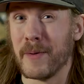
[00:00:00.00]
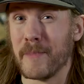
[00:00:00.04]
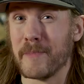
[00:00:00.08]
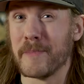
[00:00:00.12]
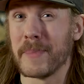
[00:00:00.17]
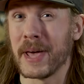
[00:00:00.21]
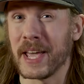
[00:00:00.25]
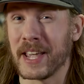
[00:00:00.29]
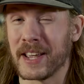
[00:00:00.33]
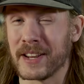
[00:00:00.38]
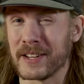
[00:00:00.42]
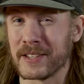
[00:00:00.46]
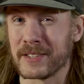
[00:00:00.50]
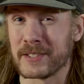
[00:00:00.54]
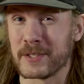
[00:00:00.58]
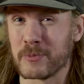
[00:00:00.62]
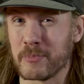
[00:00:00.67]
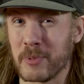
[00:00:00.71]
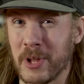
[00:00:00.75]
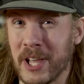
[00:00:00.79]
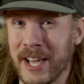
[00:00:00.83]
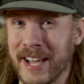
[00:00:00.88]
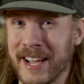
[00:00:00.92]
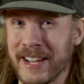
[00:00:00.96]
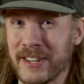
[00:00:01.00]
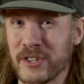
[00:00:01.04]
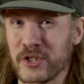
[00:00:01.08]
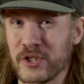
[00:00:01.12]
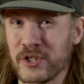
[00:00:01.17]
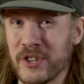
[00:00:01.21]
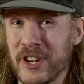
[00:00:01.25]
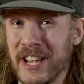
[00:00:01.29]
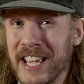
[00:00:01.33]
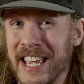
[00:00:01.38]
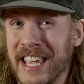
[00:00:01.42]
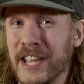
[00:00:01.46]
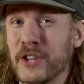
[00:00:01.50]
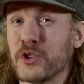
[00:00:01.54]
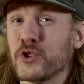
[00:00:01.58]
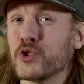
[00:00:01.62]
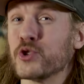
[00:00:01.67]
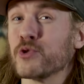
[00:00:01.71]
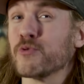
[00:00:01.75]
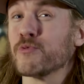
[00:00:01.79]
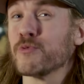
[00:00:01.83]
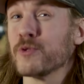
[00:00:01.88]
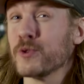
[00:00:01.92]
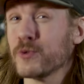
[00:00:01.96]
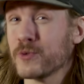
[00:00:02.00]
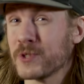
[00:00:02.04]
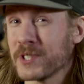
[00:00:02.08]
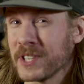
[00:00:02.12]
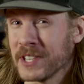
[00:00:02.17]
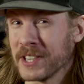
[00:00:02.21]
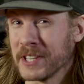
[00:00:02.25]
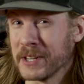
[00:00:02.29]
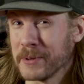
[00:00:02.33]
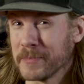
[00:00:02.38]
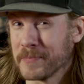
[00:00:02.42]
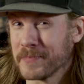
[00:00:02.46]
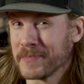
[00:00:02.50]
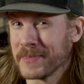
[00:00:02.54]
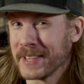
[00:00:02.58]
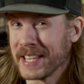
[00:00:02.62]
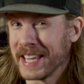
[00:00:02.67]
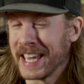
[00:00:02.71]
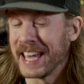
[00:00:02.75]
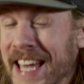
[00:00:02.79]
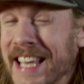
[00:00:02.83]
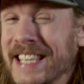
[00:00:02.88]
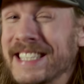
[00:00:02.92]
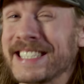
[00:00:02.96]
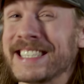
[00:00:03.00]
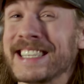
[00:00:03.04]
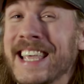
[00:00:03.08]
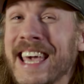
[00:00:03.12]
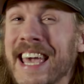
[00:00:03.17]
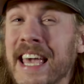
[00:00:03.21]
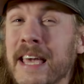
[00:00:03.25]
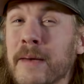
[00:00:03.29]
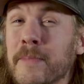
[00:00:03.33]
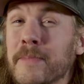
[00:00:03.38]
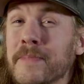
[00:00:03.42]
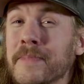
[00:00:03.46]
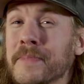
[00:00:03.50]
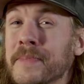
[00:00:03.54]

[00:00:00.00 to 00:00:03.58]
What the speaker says: making a splash in Jerusalem. His name?